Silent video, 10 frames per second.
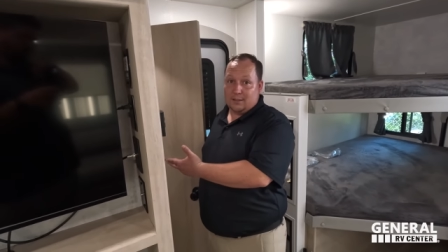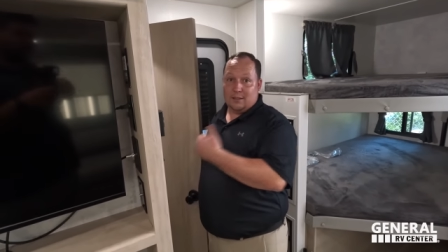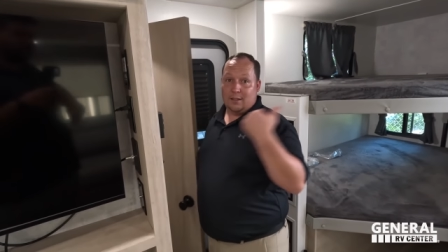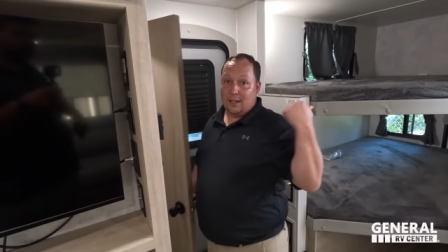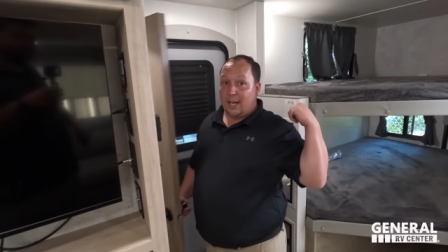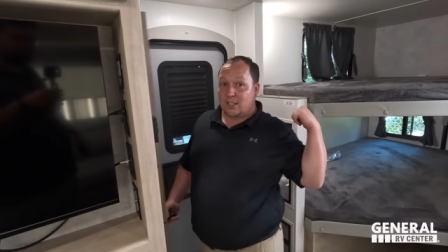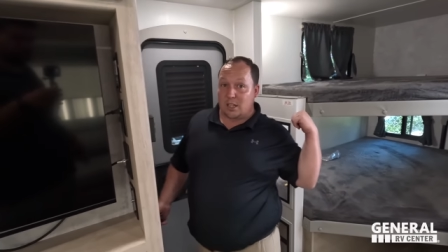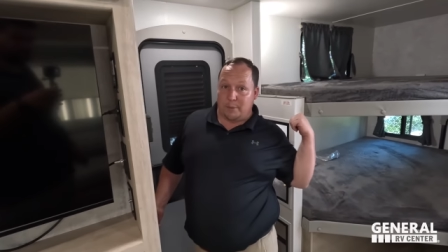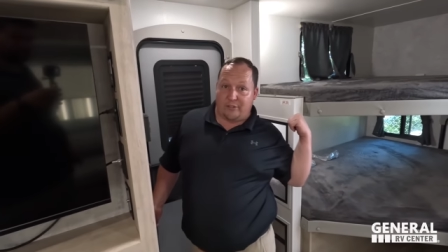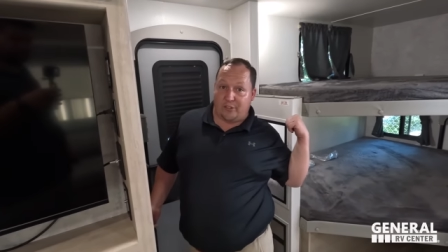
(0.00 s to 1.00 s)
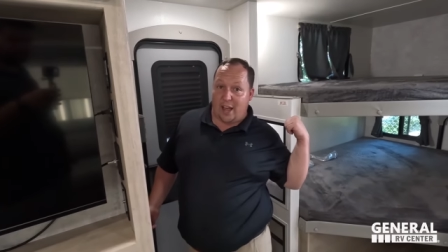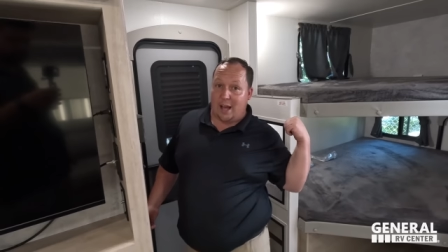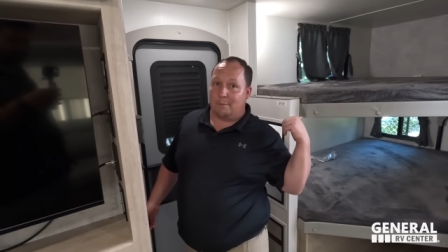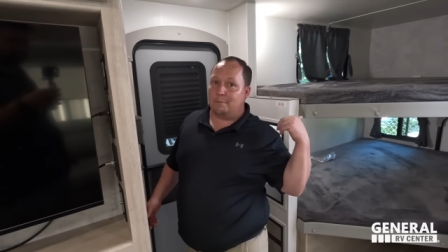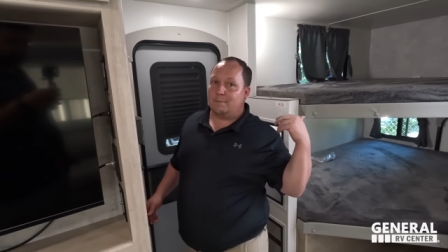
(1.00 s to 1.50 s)
Right. It's gonna be for
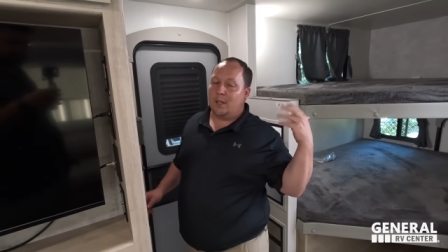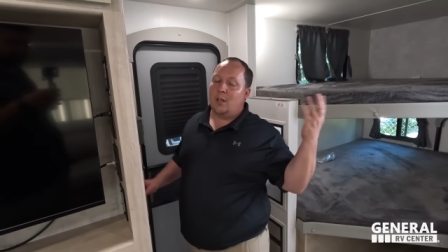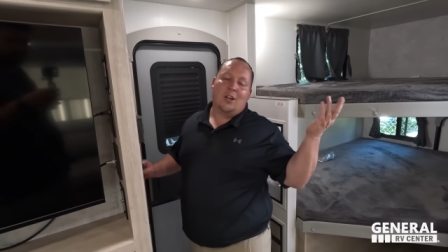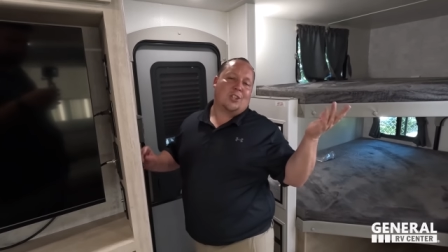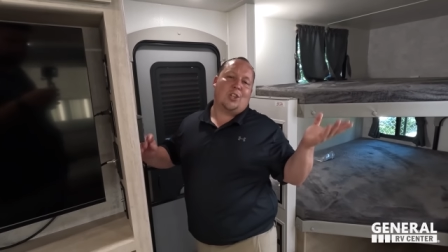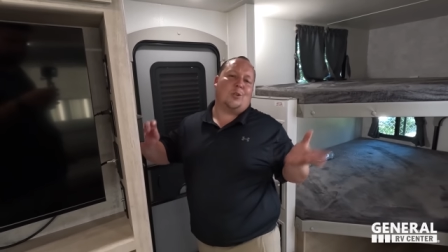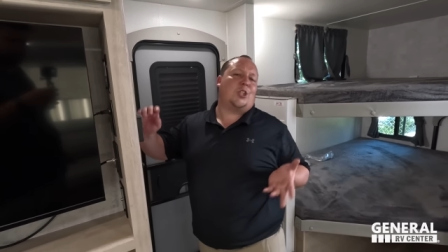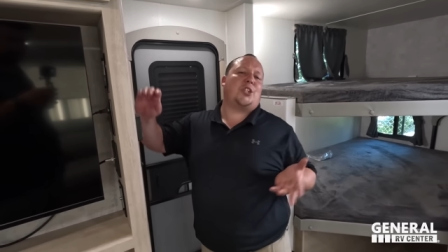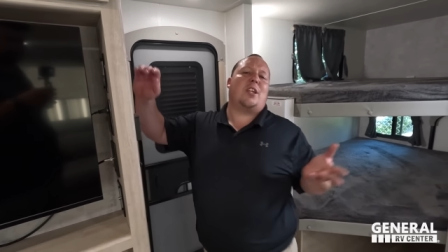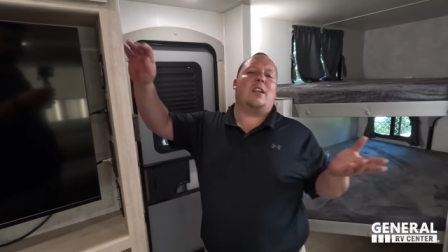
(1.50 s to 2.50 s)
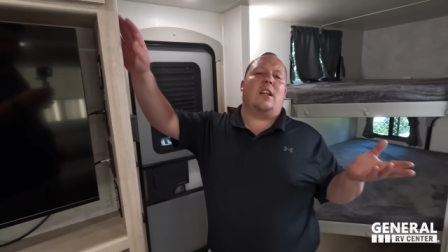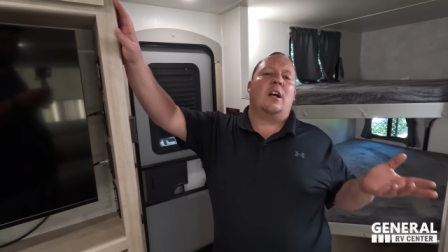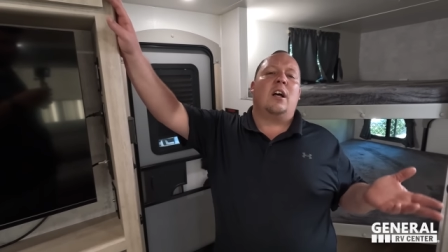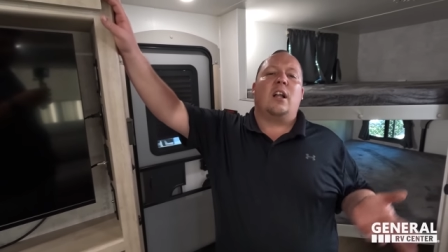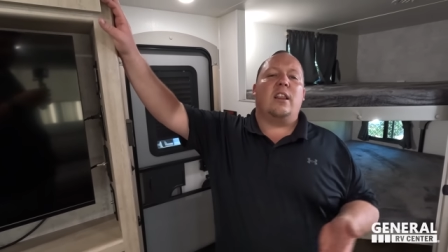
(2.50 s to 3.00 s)
them. Okay. So it's just a little
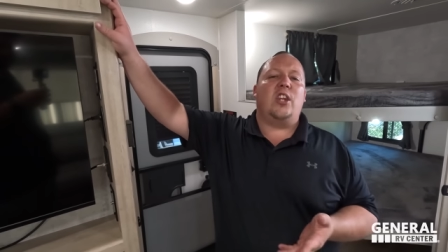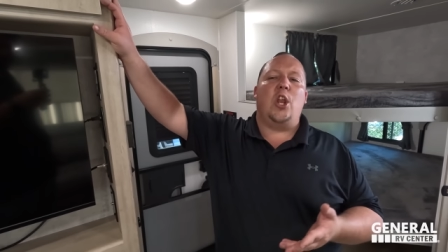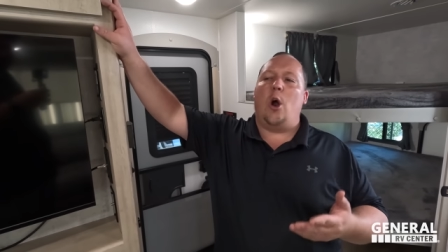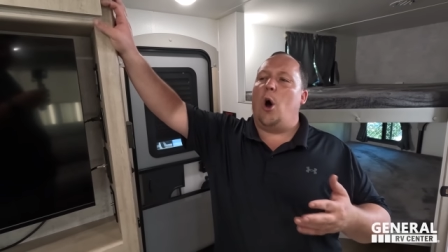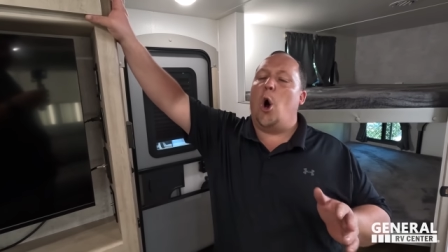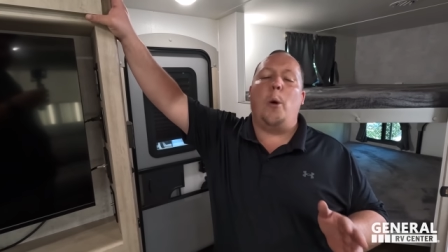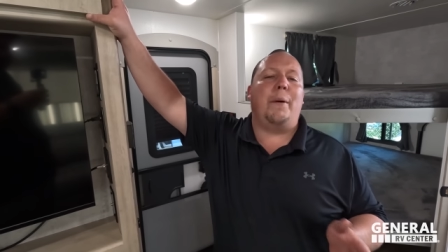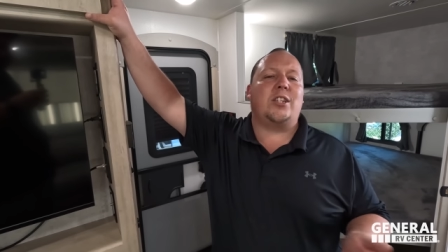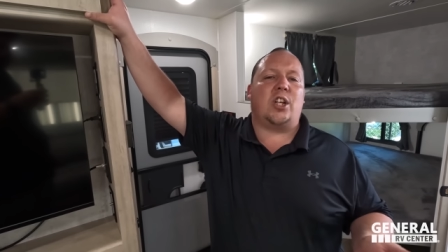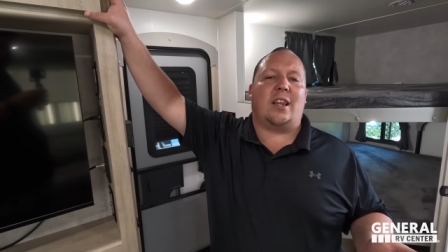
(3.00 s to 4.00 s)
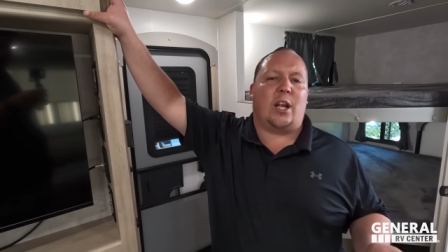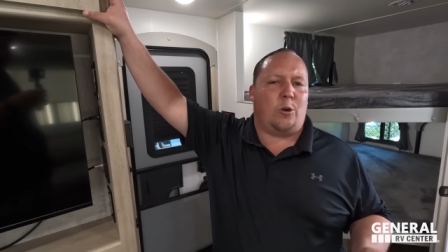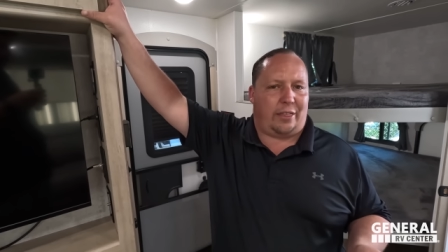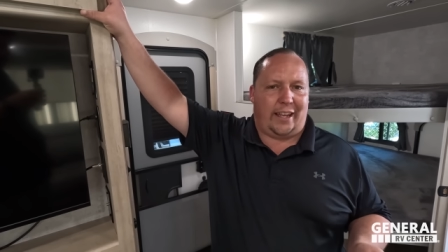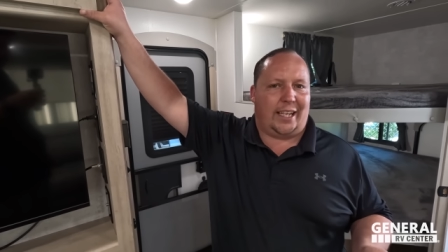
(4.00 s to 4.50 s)
you know, a whole bunch of
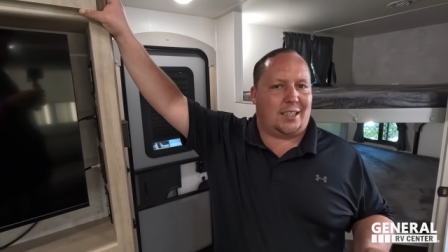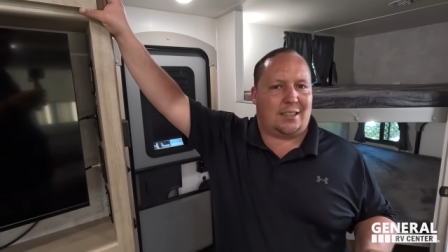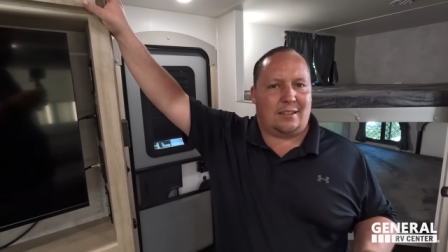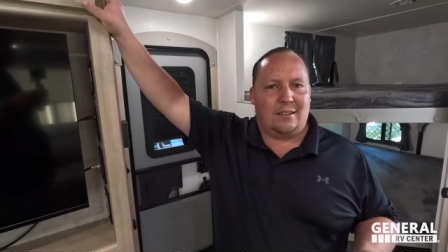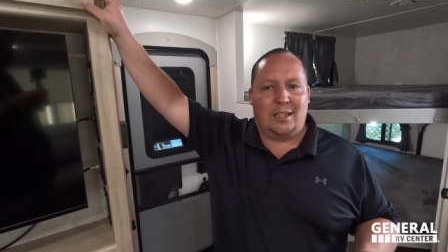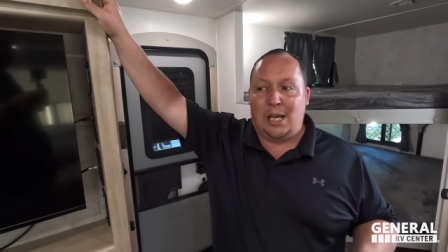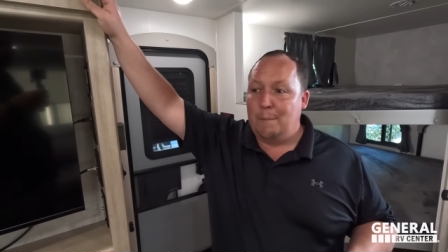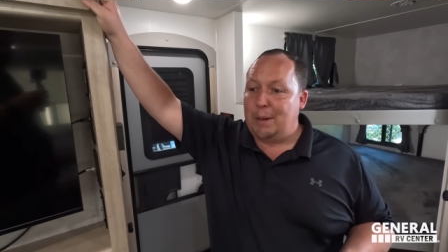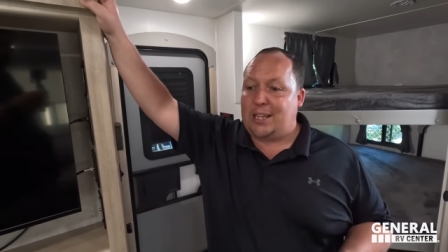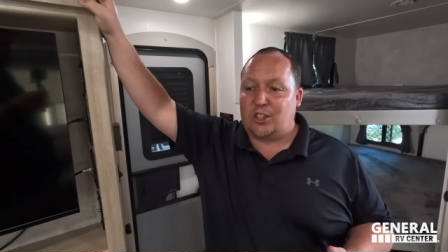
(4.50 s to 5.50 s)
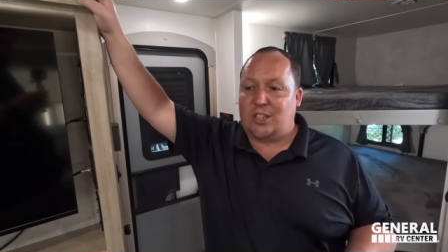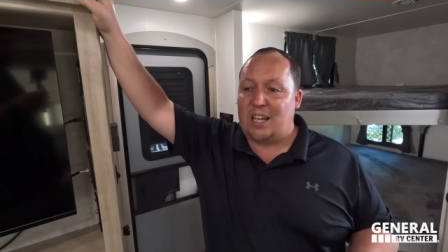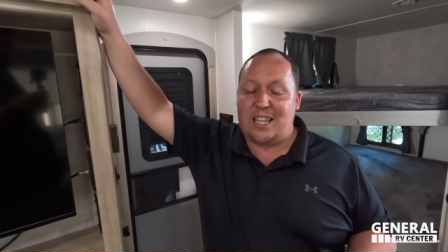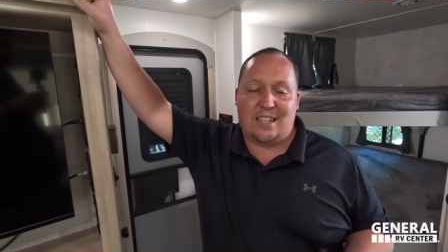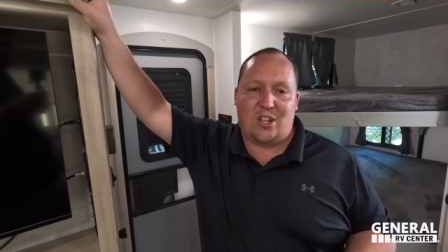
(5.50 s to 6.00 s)
little things. I agree. But there's
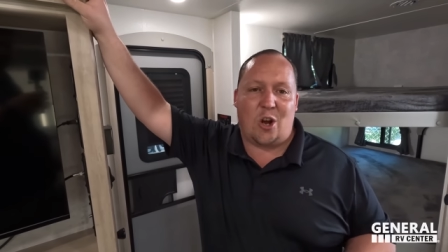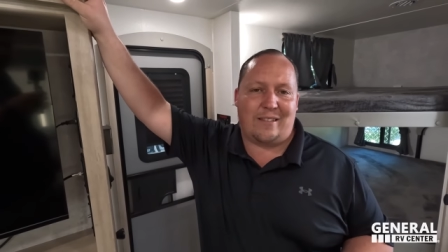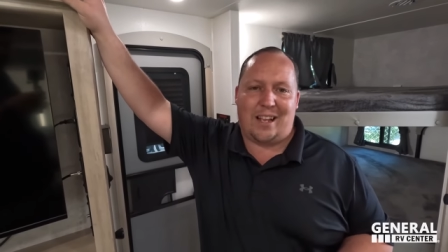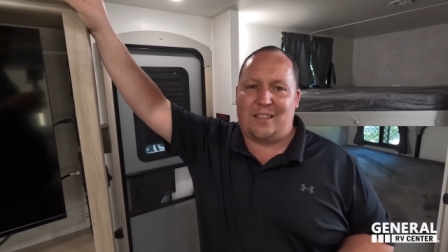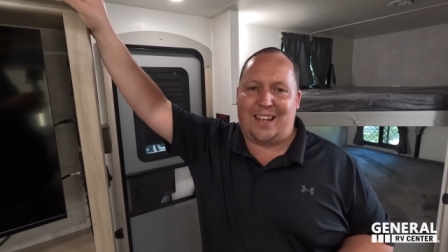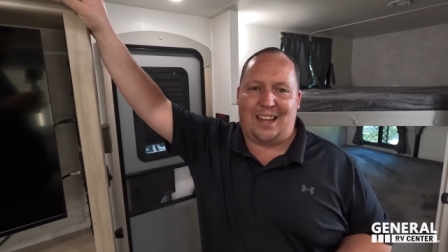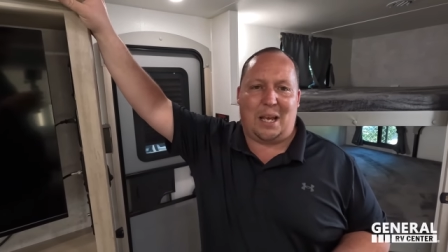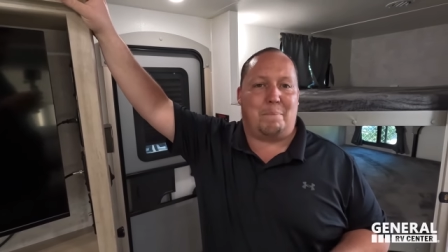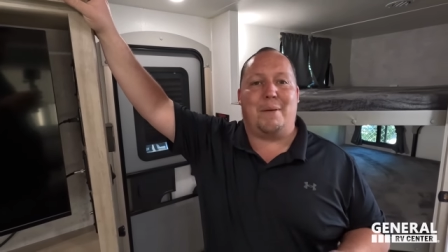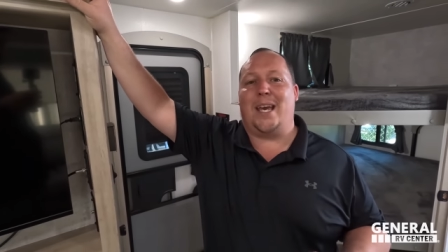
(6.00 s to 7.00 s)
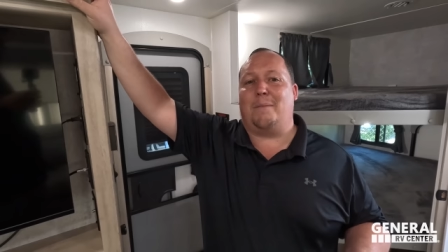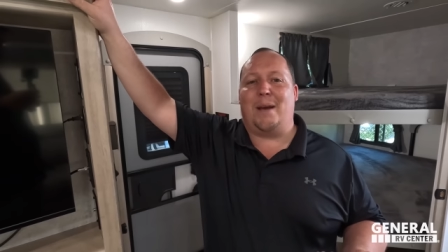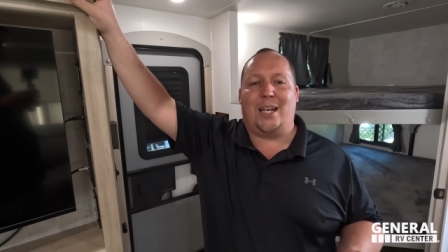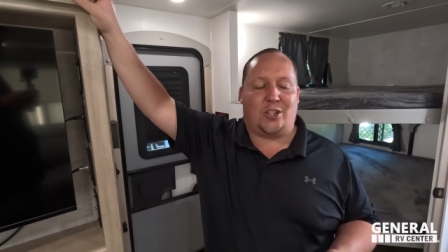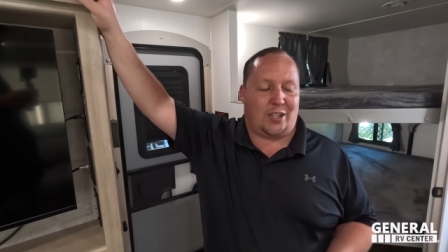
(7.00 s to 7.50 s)
nothing, no, nothing like
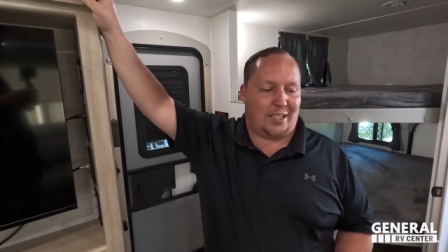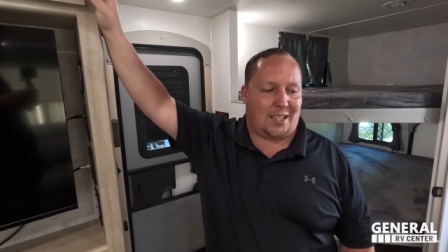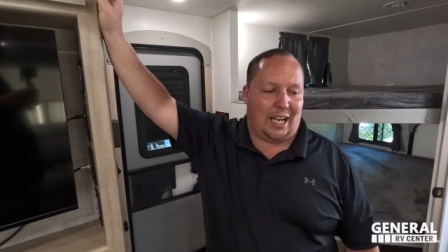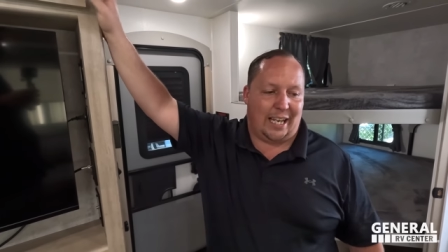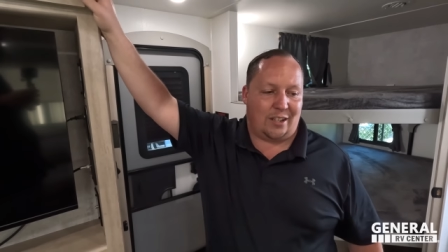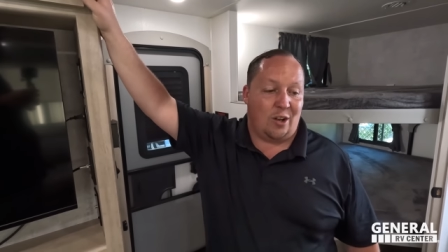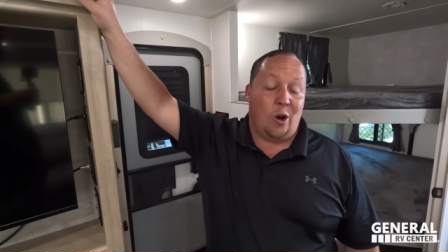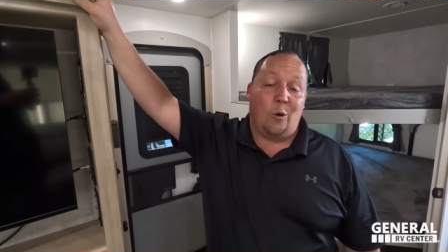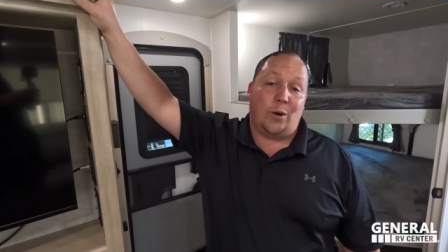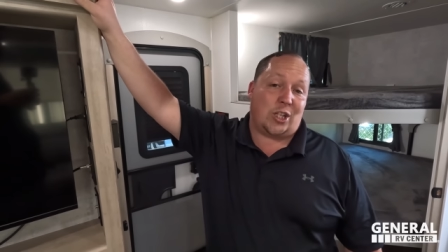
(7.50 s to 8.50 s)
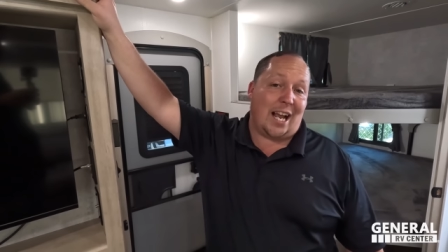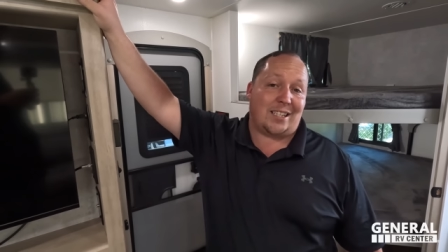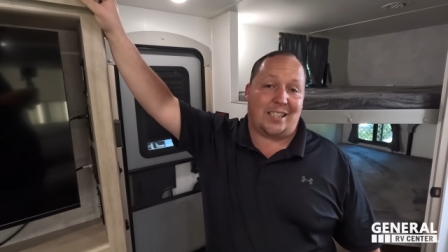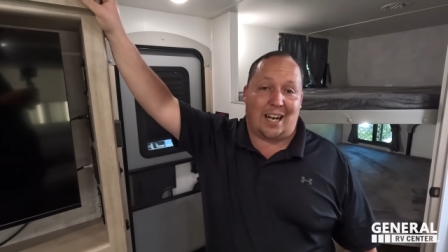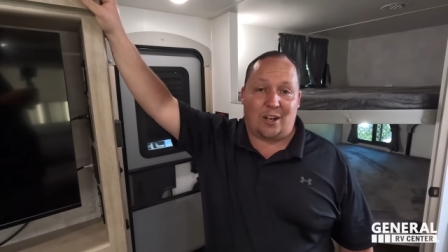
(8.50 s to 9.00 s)
big major dislike, which
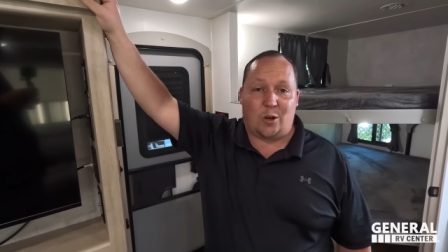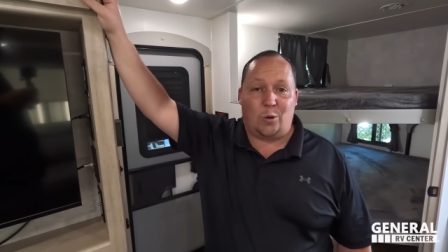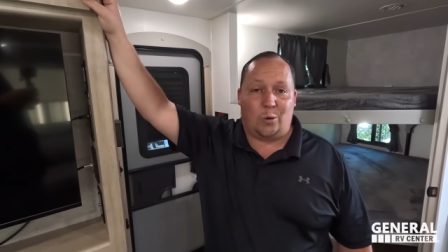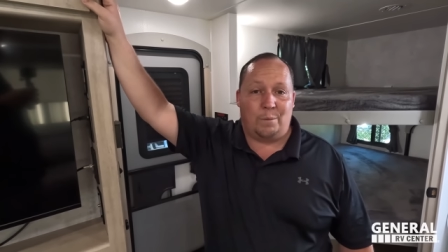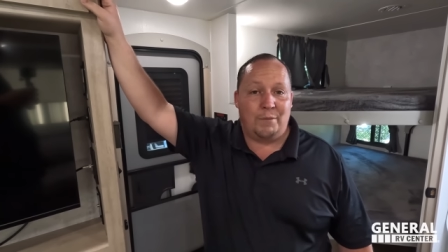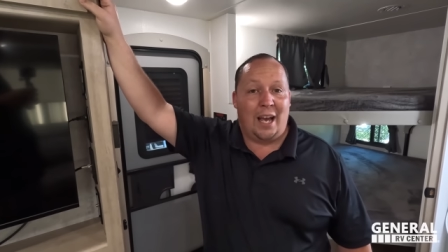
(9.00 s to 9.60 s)
actually kind of cool.